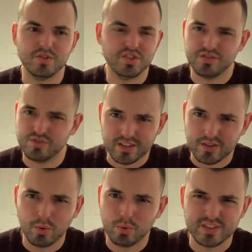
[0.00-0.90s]
which is really
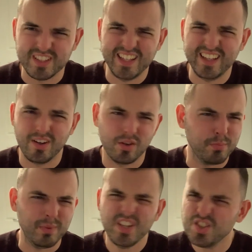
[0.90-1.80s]
cool to hear on a
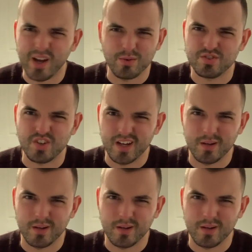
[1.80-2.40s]
beach house track.